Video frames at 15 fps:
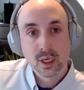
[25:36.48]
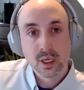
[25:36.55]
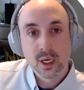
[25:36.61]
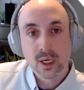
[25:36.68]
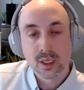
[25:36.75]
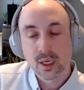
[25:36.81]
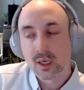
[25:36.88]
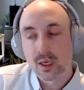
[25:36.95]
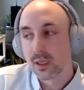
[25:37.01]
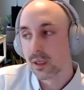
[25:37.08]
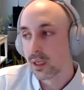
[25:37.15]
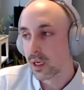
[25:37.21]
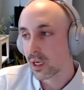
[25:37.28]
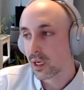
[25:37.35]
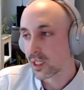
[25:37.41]
And
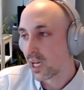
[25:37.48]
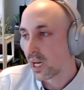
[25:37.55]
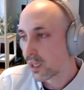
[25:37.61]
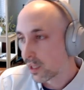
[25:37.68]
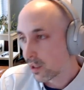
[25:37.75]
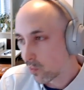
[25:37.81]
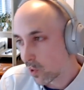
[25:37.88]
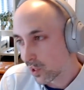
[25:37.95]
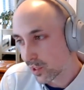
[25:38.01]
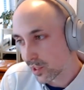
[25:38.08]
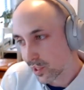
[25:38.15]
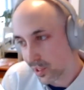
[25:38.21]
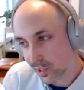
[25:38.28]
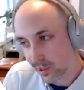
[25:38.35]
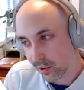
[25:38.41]
then exactly once
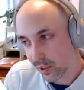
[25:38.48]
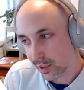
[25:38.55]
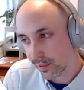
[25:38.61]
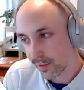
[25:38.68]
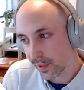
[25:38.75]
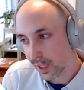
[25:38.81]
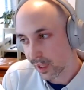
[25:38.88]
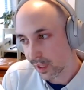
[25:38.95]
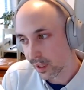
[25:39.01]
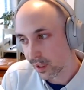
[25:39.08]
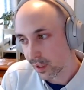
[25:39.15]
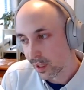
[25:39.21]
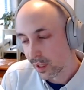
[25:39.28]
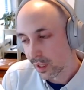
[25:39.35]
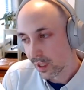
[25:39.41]
is sort of
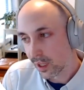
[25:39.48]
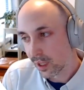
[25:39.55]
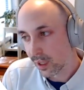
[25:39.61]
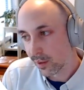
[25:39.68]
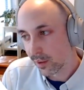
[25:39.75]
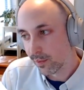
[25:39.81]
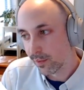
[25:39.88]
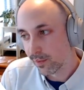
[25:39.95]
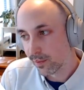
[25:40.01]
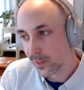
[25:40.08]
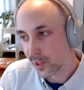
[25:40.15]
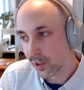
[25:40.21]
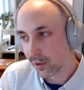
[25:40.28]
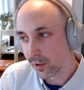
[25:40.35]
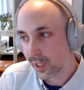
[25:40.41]
a kind
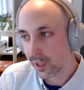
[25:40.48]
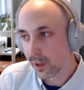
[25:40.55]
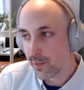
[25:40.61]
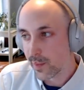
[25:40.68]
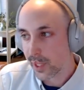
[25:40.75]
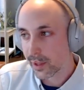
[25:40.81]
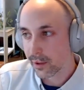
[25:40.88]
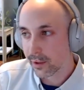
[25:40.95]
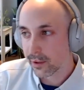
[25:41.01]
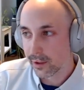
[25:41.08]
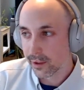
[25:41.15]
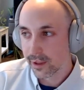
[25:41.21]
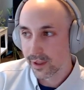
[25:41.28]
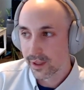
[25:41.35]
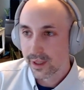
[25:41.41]
of
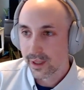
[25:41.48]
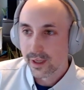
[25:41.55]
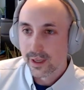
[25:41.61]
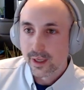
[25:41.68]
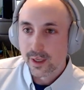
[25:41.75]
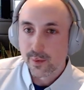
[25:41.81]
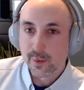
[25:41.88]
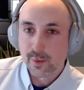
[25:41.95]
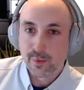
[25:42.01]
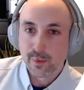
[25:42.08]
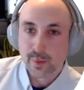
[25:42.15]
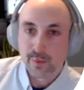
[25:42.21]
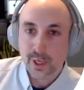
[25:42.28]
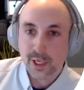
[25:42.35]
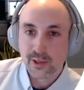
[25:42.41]
mythical
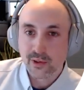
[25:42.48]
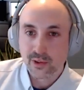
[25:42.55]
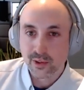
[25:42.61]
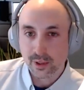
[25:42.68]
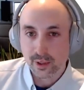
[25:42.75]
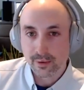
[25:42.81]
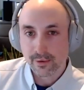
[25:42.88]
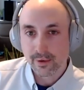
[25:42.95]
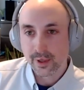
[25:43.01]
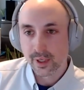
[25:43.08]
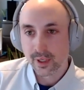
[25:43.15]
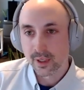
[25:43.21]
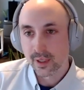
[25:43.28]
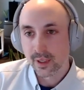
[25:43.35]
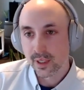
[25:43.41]
message
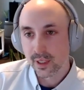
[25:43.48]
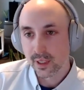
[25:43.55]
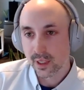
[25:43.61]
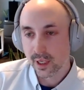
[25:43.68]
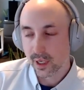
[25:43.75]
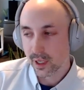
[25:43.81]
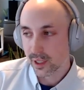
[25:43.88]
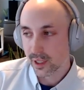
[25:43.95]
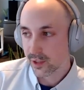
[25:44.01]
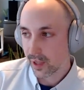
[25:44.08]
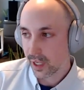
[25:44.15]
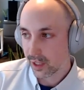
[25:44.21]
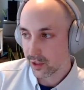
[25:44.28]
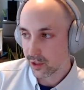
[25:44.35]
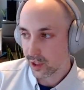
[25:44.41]
delivery
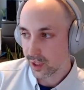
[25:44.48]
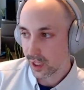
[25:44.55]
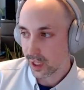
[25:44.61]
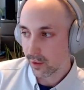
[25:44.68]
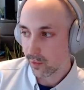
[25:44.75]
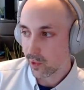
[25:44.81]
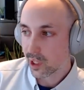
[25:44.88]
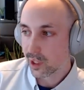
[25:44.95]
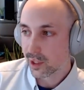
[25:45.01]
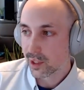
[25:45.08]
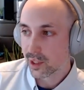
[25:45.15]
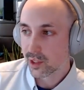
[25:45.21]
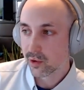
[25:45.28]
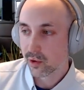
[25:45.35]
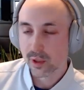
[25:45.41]
strategy that we can
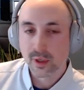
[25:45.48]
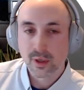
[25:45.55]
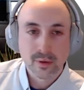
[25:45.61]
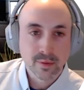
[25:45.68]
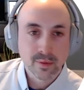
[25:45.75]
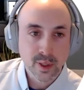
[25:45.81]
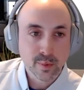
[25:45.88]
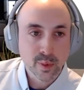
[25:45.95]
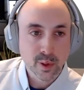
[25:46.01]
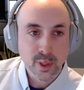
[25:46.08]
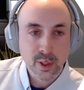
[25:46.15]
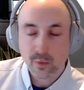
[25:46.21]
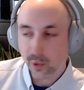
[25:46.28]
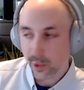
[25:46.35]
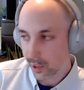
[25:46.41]
sort of
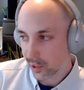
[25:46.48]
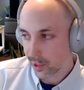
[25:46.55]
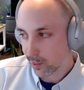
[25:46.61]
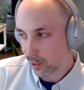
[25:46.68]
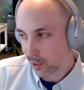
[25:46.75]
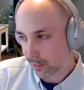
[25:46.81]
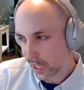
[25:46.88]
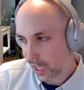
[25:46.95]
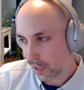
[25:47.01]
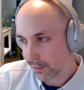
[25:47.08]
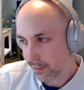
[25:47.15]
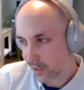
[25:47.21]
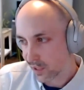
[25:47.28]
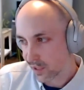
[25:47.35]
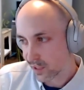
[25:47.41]
implement with a number of
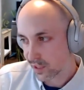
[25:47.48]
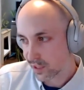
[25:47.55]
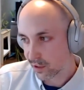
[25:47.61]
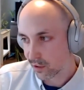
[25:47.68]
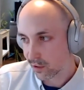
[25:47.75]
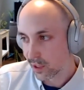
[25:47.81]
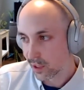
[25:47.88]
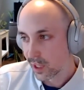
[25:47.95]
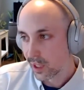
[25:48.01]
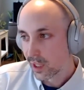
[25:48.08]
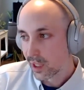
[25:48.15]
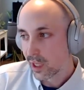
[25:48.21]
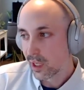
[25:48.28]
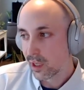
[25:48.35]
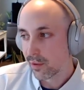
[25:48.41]
caveats. So
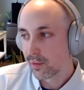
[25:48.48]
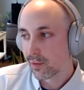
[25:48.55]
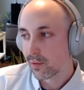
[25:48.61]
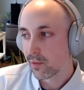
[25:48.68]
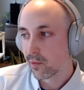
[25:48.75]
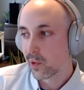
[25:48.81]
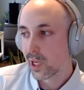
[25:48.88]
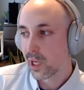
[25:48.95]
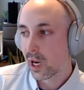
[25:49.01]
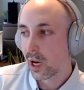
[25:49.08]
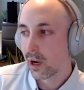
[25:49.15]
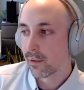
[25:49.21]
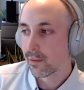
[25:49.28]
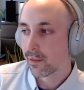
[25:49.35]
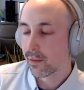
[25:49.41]
if we
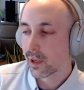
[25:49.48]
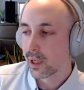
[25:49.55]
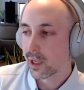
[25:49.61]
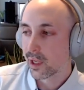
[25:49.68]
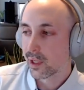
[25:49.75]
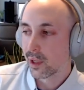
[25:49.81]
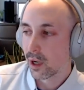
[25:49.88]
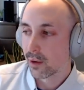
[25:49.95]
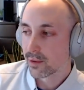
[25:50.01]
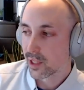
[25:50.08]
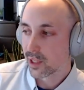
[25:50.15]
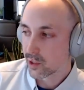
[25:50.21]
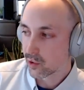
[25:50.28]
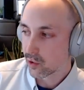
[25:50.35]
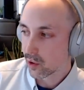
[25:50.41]
have an
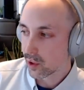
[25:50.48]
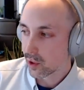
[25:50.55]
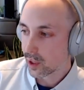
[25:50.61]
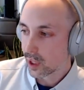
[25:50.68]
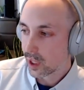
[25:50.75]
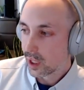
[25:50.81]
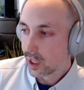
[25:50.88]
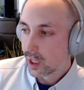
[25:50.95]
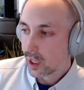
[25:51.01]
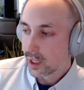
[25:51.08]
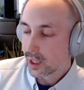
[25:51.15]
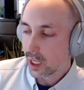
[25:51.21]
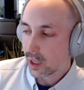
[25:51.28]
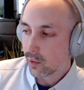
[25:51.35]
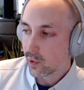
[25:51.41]
offset store
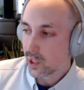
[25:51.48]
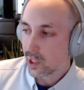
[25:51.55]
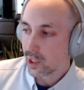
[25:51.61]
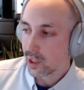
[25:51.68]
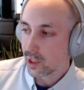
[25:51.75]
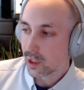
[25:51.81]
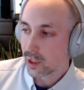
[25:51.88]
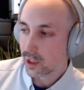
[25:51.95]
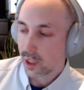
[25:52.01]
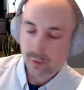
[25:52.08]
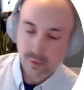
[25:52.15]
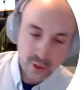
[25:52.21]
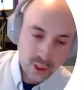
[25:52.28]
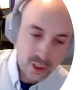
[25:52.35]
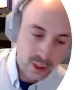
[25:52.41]
that
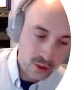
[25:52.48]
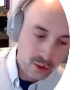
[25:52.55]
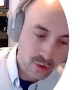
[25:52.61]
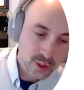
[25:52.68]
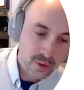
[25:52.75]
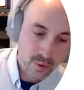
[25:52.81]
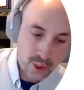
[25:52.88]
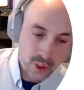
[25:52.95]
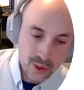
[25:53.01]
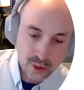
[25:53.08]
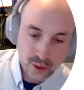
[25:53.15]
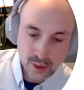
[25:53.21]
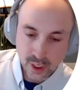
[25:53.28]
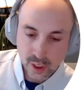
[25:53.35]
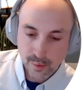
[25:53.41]
if we use a
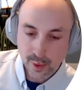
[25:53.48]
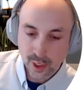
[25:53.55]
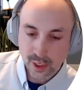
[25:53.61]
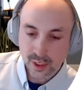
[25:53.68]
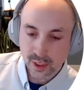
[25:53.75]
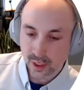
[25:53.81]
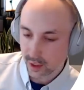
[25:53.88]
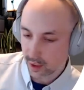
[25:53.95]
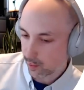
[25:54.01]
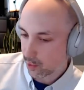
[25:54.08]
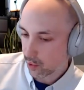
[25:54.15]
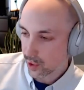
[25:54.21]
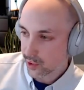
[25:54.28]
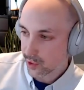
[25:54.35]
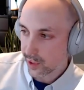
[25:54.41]
relational database that
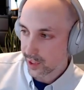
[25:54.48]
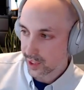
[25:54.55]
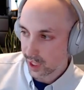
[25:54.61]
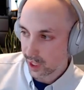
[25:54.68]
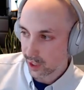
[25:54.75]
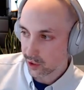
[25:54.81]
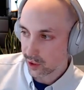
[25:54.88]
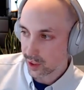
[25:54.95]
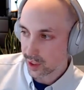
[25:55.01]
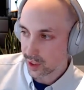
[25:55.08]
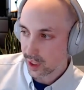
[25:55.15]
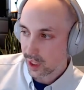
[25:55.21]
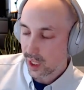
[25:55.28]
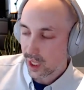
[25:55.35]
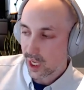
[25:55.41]
supports
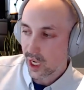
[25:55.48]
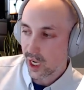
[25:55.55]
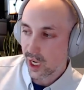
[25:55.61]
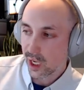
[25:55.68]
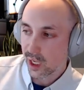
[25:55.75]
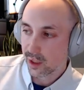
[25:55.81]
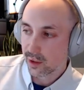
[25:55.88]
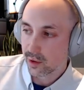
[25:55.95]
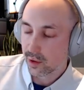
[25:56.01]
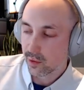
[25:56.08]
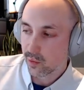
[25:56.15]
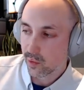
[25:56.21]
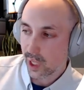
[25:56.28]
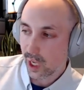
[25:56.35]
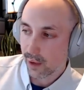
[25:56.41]
transactions and
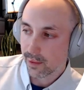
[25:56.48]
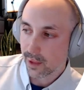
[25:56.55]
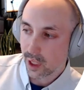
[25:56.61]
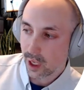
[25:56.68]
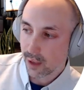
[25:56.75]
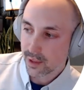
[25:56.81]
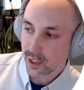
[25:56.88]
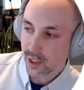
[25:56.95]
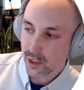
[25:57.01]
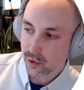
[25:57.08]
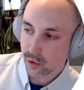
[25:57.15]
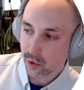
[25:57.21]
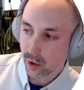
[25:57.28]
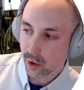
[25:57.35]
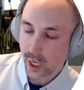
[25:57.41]
we have the offset
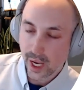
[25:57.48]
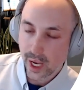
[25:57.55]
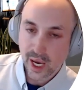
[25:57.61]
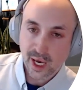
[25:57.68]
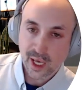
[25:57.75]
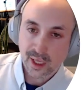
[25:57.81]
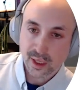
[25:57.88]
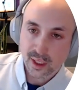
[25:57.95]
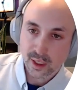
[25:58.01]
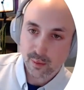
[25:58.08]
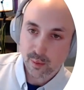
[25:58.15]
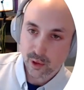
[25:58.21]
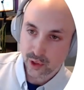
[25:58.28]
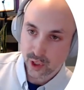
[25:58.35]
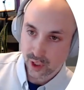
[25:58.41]
store and the
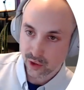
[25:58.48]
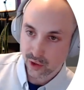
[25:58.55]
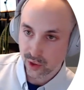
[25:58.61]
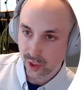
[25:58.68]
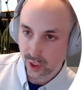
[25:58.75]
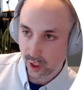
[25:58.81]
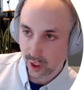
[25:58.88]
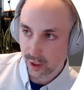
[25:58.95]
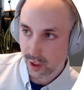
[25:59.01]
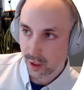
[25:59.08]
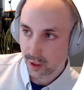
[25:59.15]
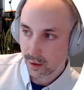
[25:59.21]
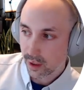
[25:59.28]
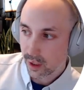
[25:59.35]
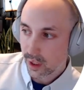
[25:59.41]
projection
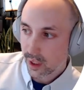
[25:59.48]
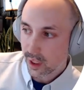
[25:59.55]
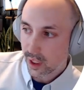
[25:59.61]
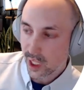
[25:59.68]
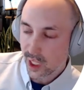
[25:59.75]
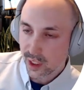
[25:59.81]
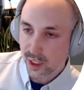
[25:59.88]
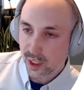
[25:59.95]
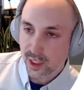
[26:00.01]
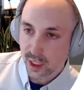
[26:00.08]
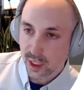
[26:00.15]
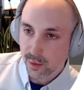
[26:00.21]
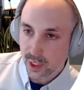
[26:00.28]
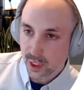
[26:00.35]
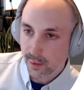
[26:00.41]
target in the
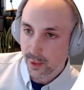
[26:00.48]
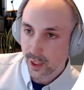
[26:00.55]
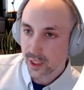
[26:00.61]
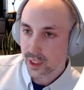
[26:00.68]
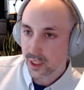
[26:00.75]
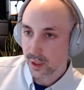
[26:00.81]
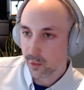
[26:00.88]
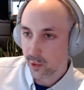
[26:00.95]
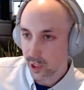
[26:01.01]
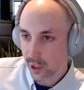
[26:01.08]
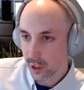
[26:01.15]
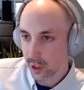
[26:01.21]
same database, then we can